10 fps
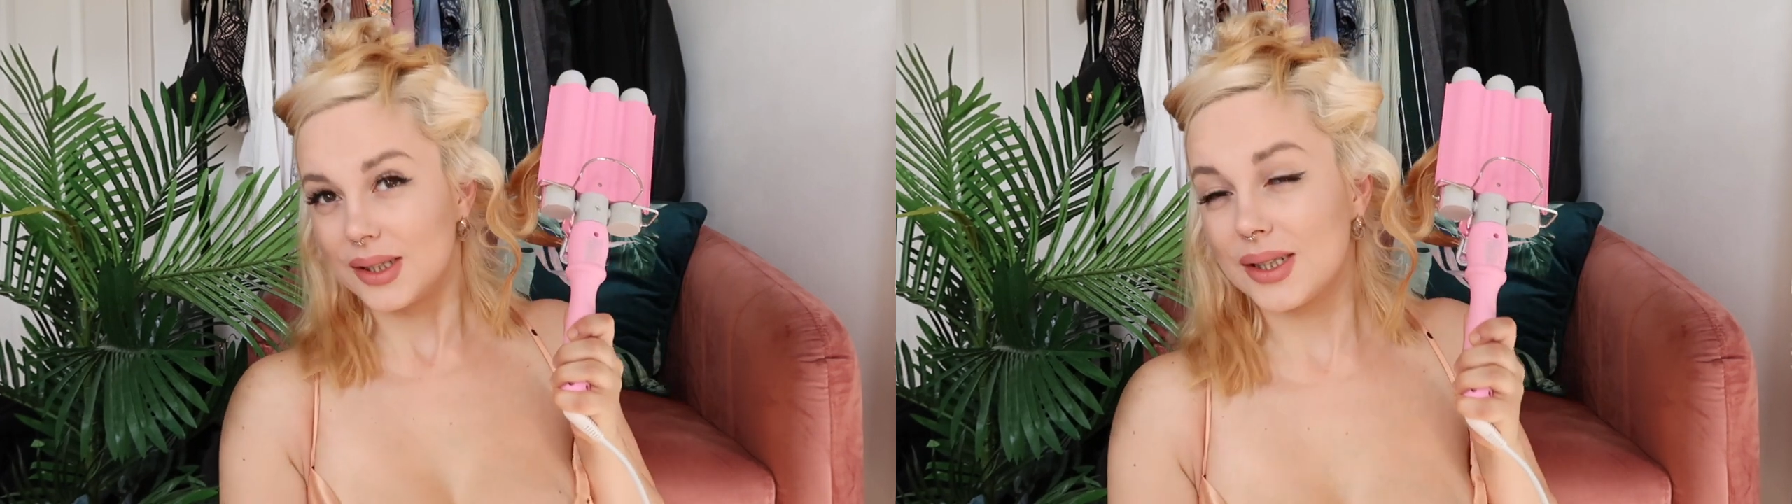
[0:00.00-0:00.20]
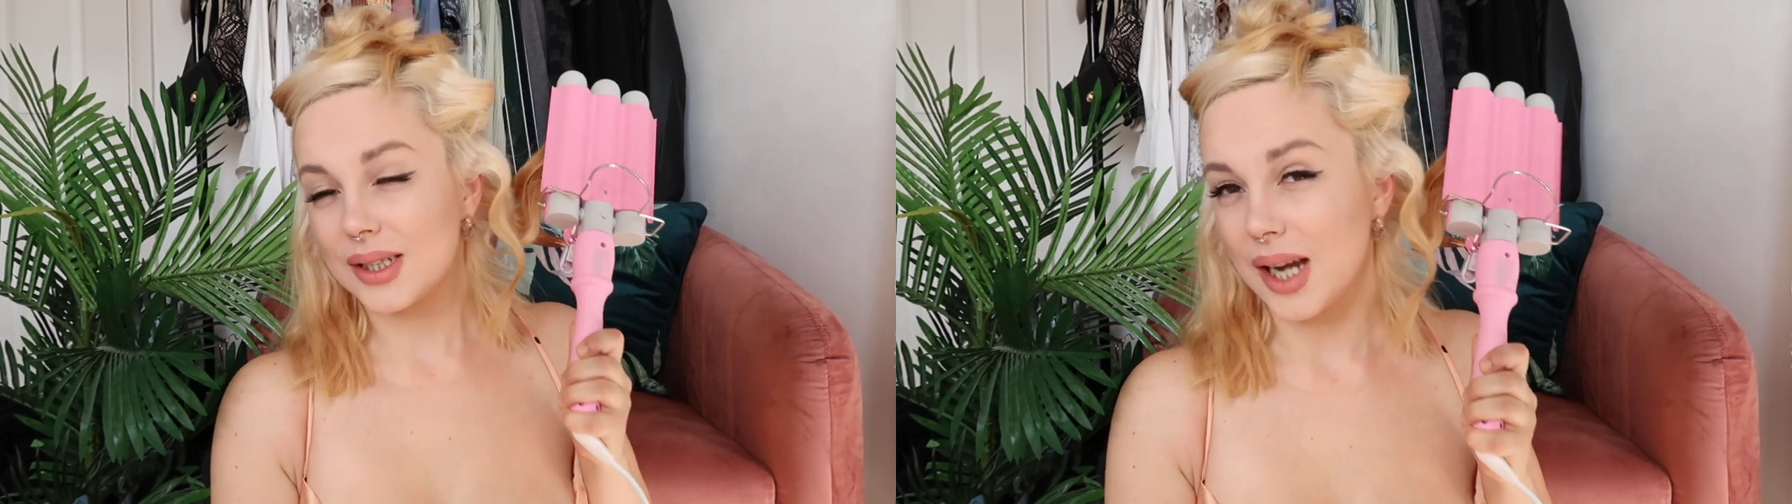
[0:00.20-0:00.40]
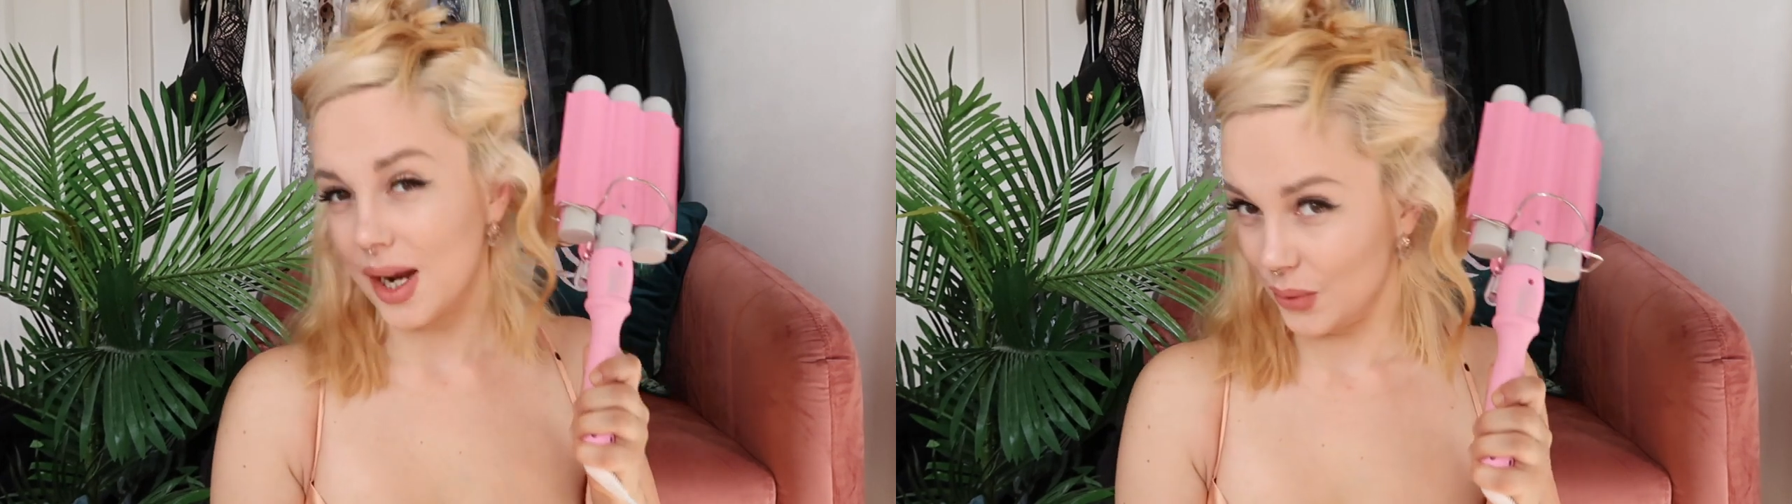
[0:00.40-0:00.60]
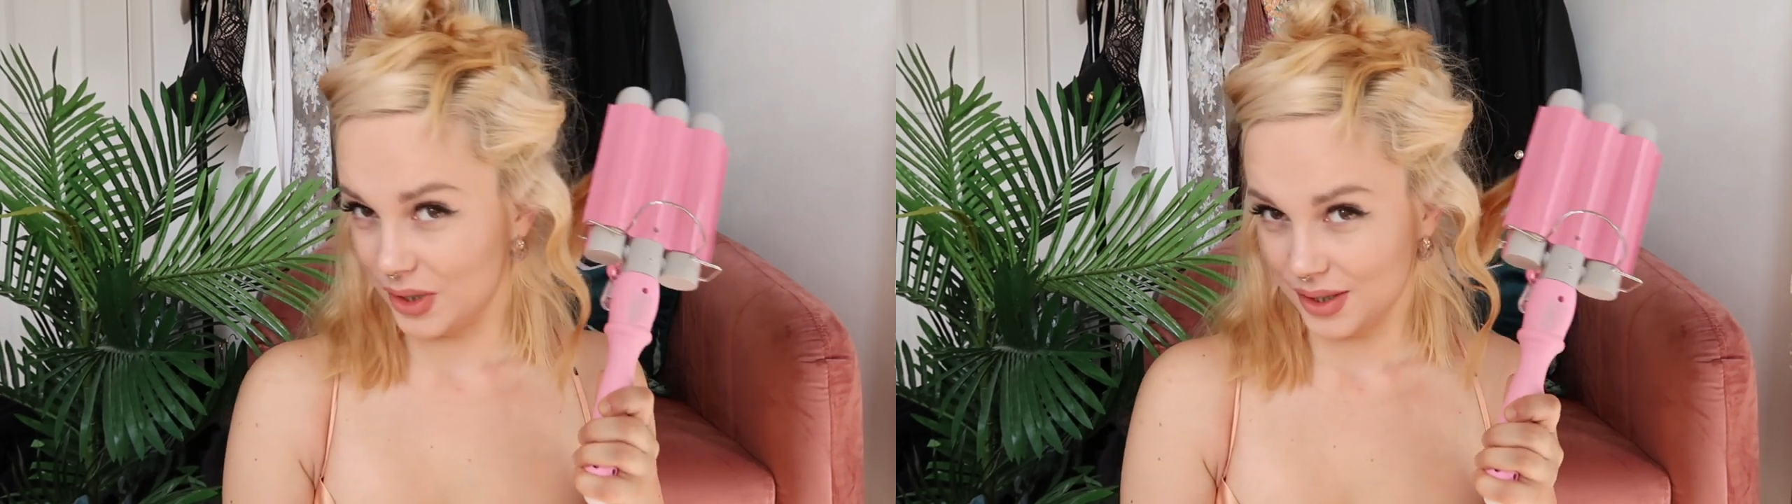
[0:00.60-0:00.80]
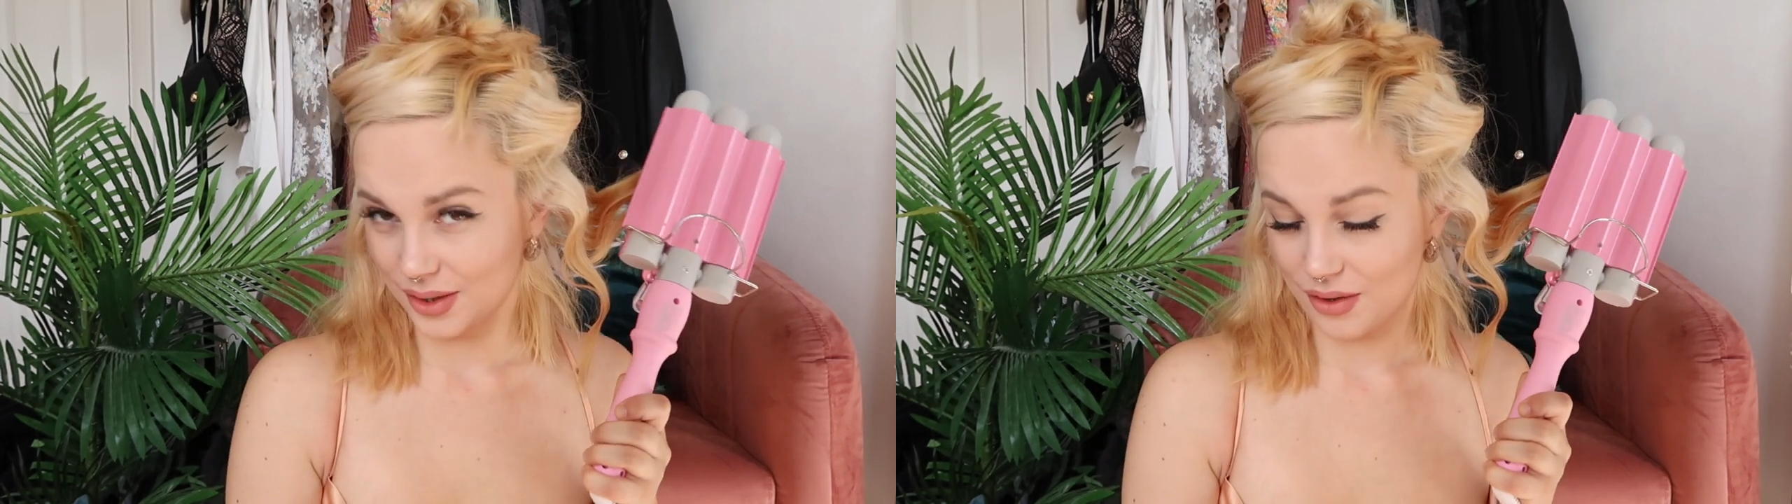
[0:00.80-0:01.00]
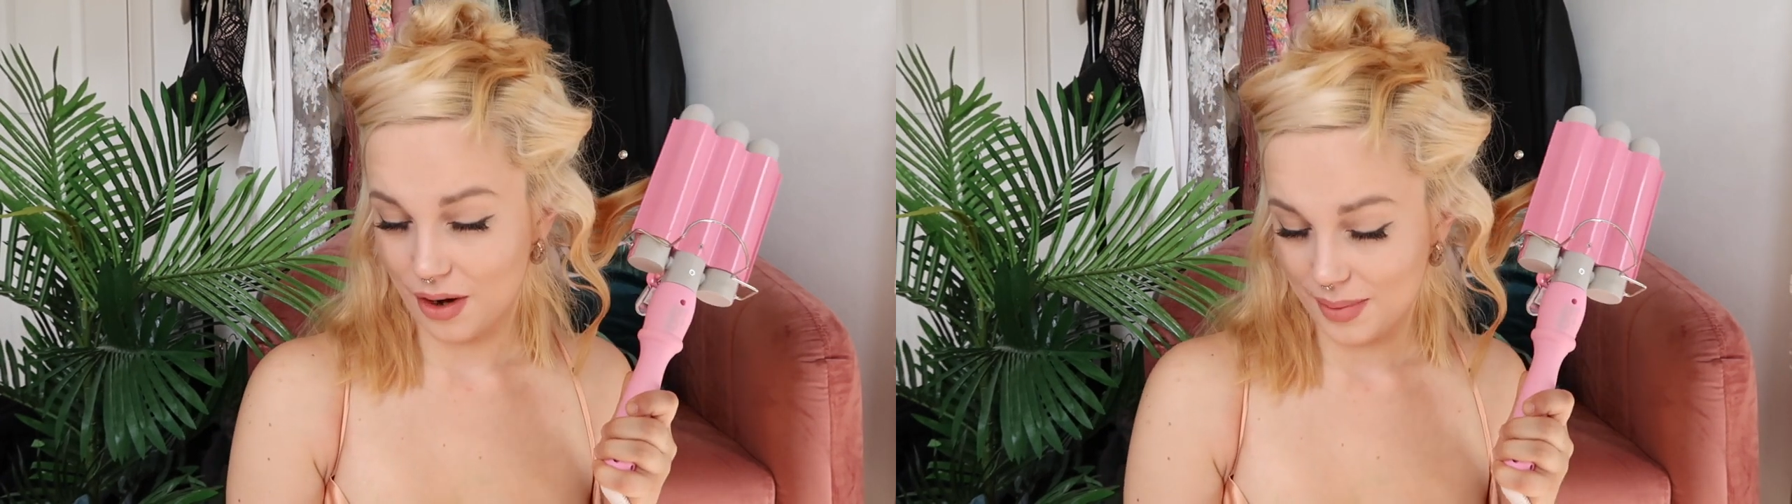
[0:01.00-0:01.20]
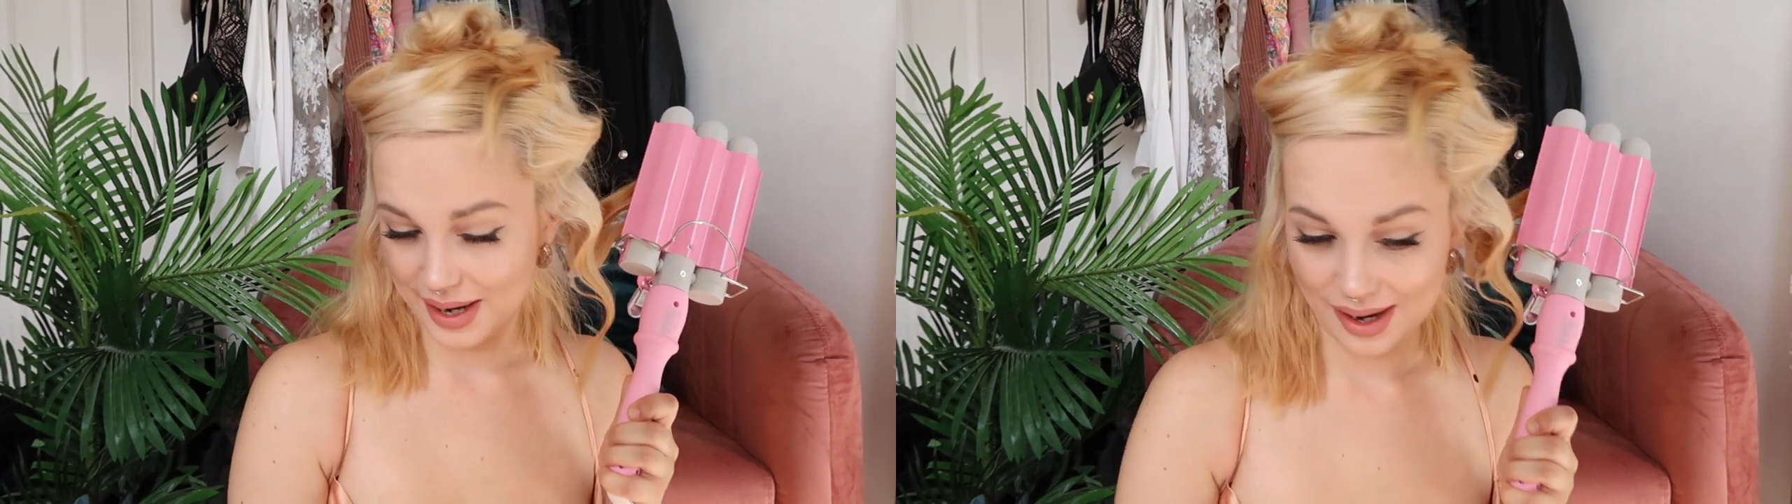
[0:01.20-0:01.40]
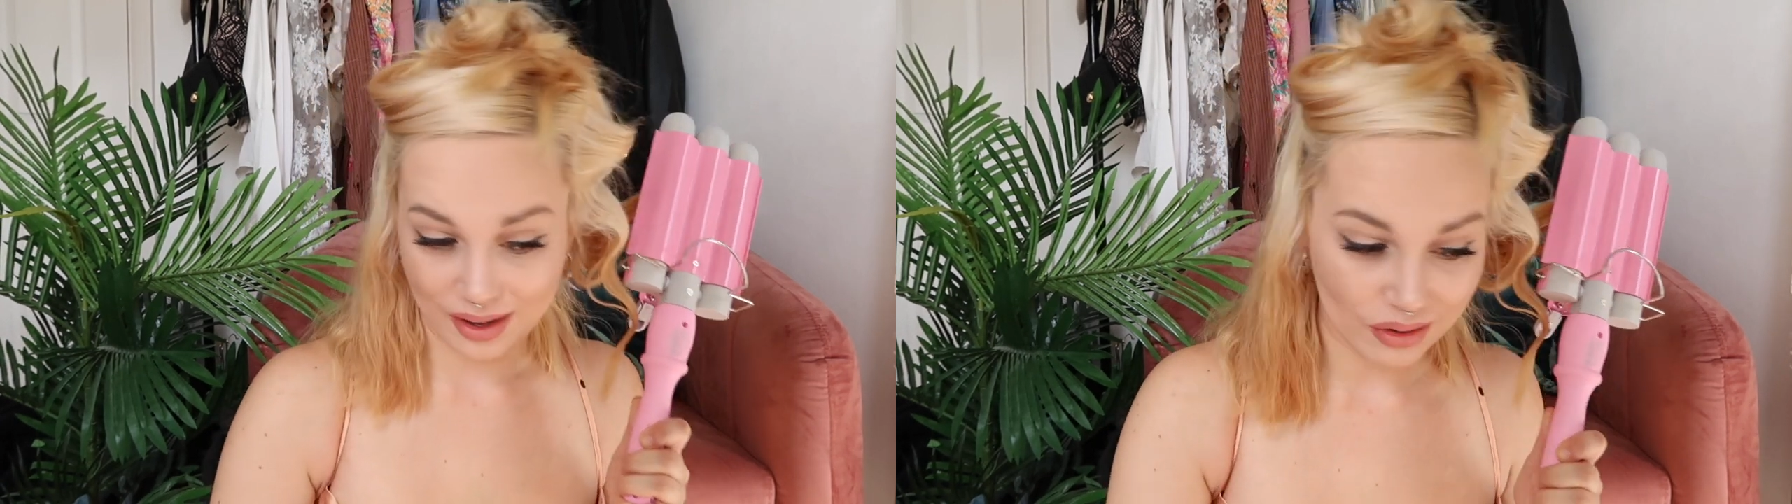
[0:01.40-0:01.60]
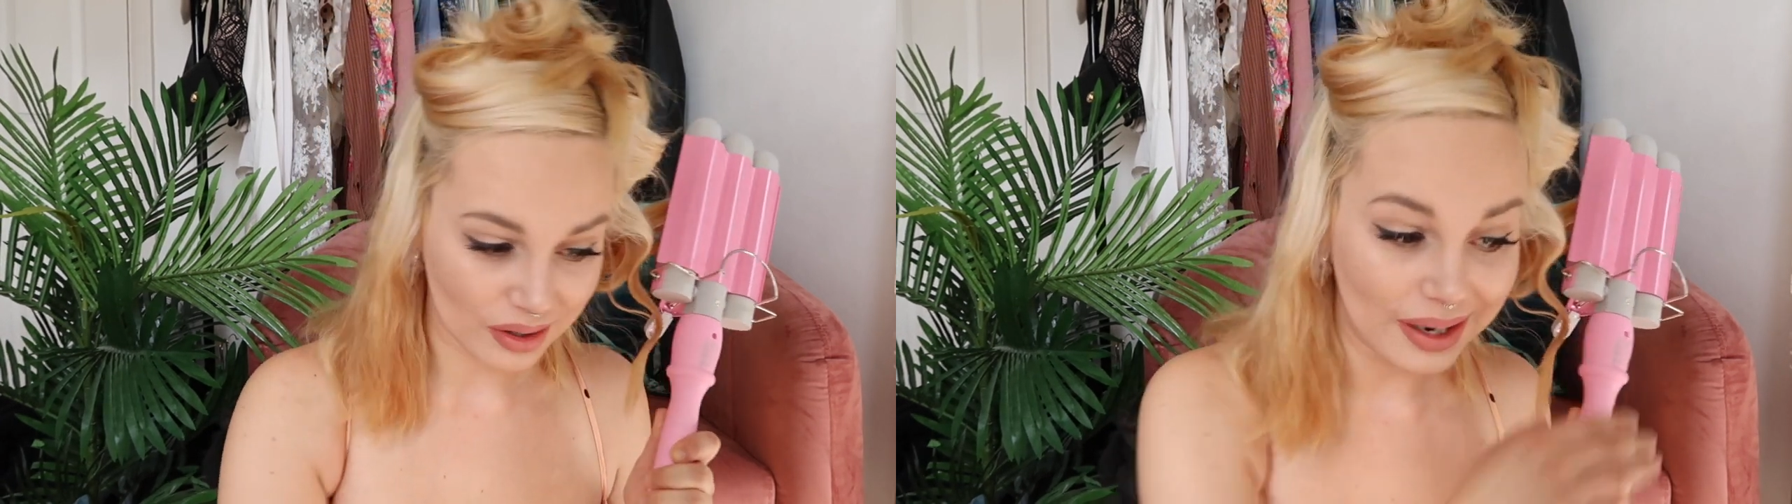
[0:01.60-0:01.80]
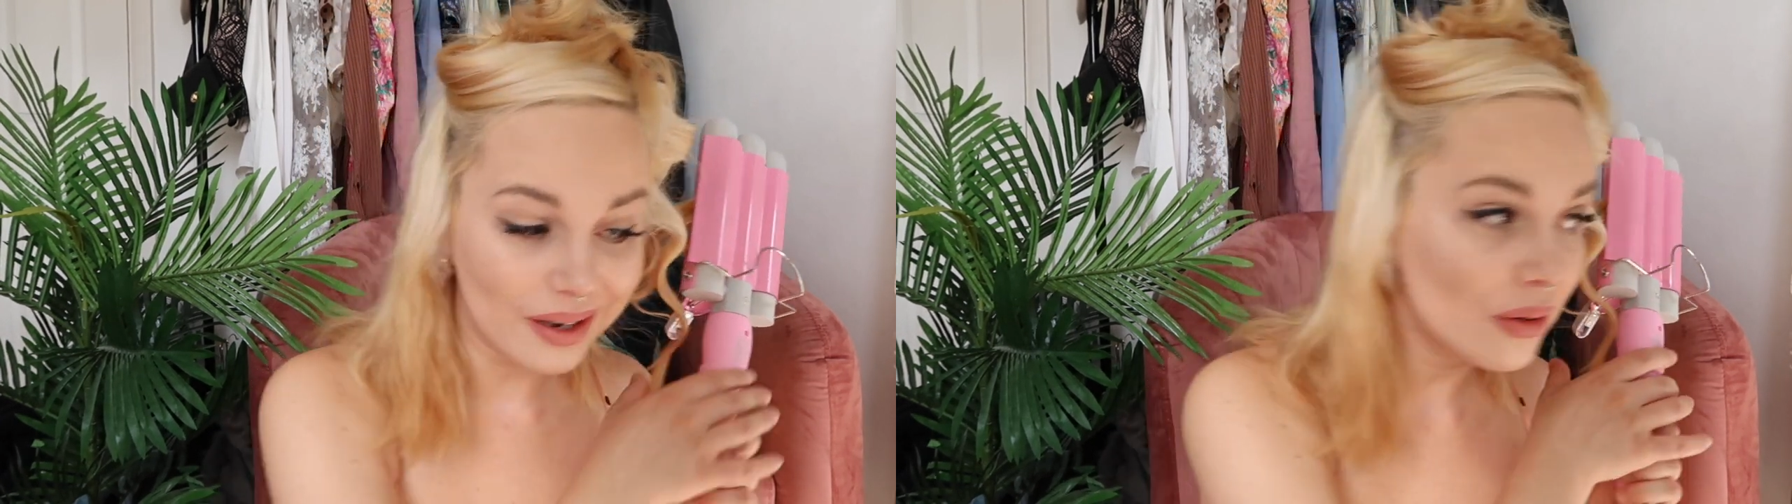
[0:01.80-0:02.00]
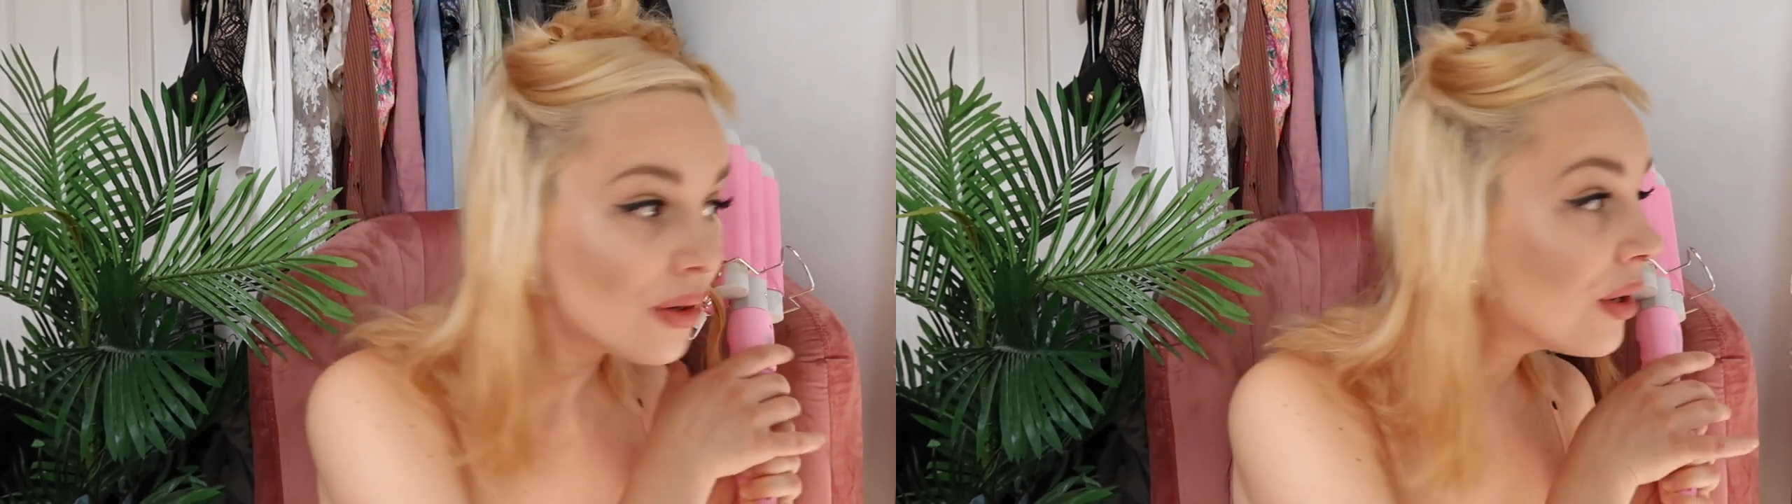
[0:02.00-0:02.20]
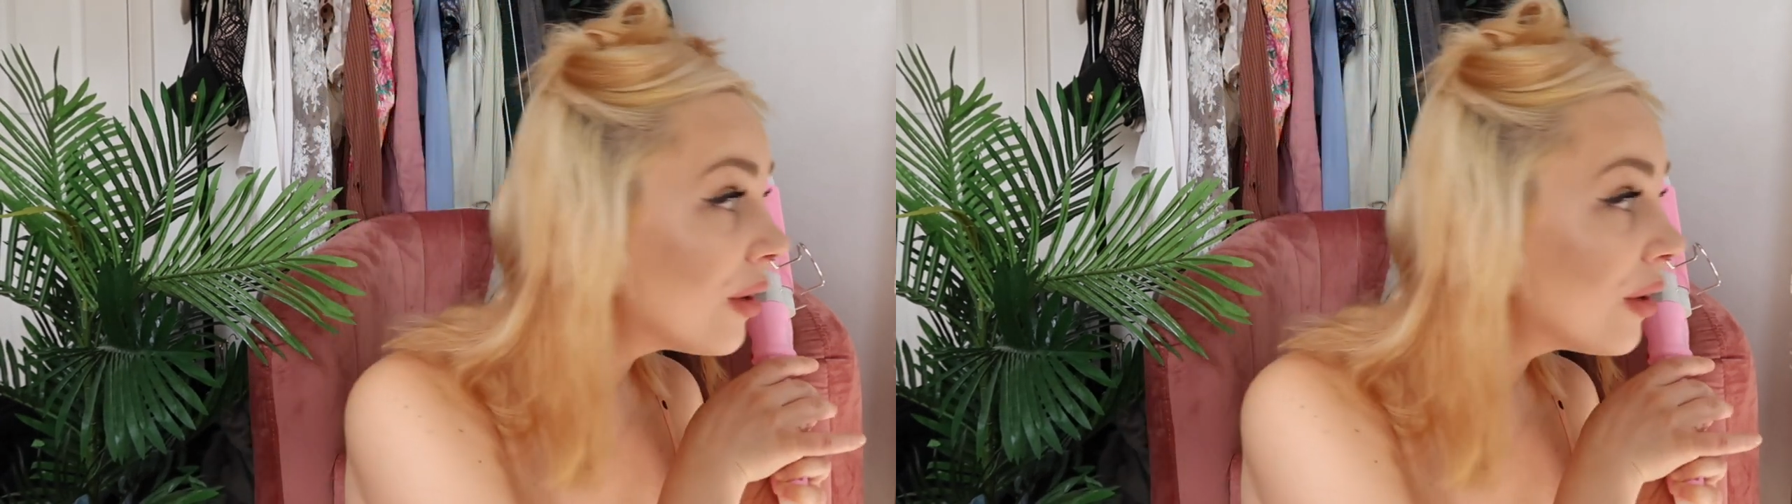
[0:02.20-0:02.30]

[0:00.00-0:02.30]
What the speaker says: that I want to grow my hair long now.